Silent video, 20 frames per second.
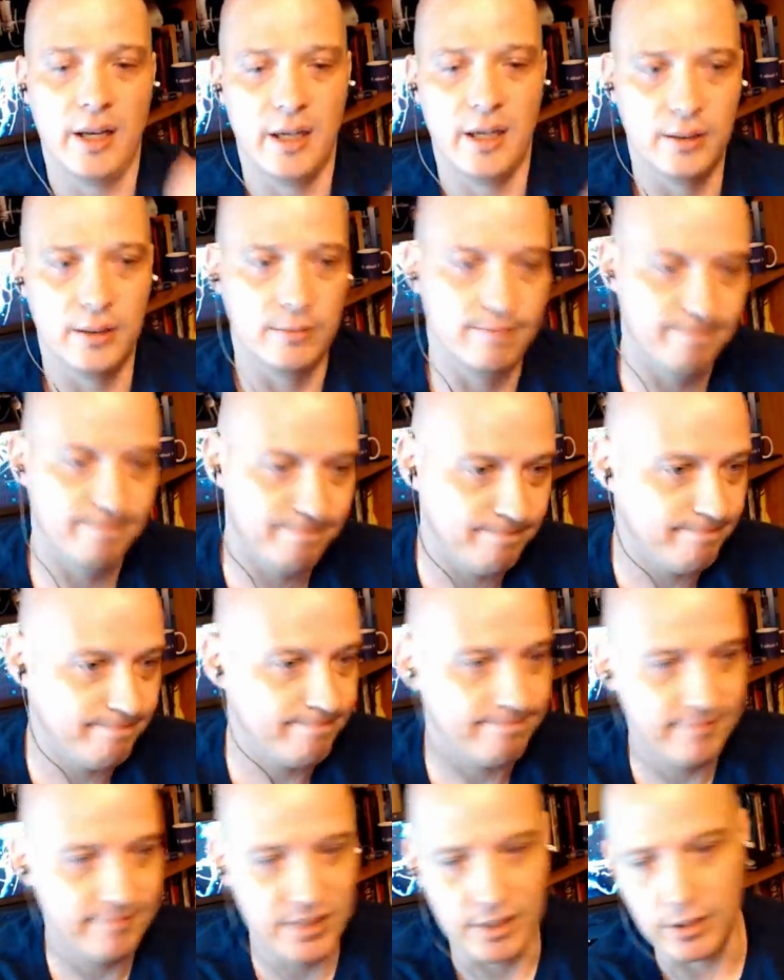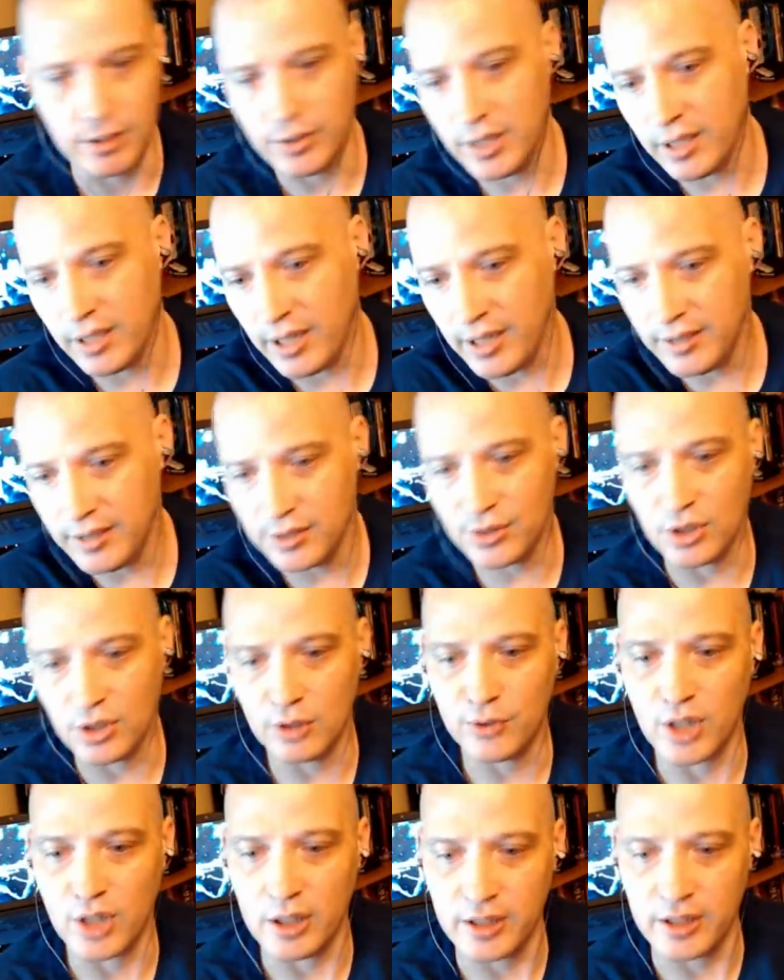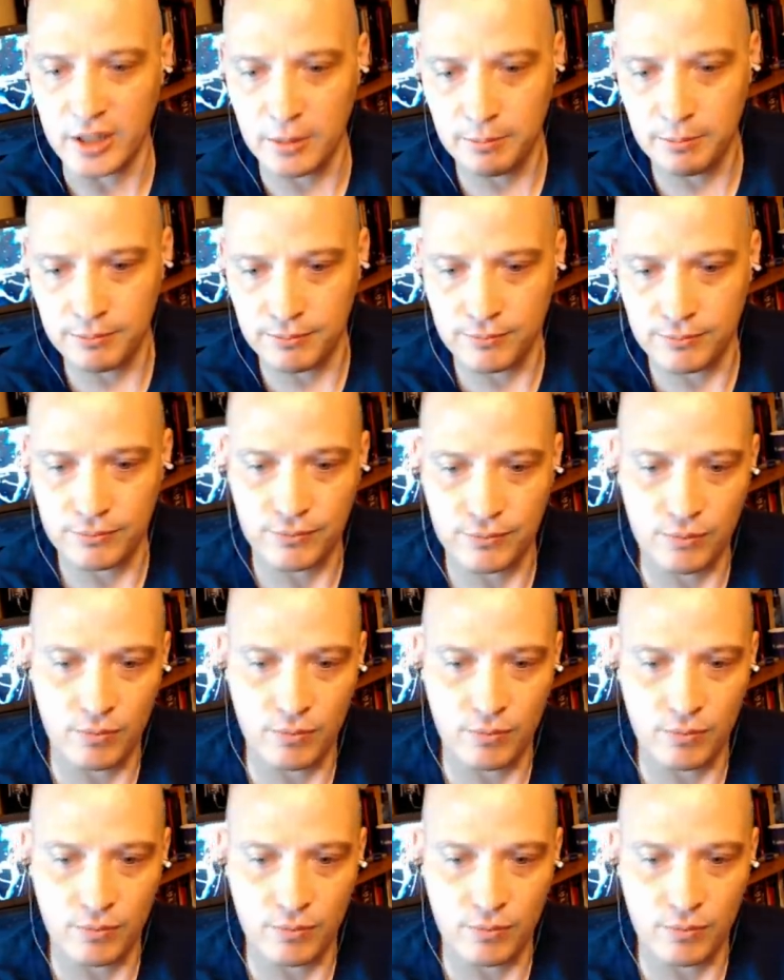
and, you know, he, he deserves our help.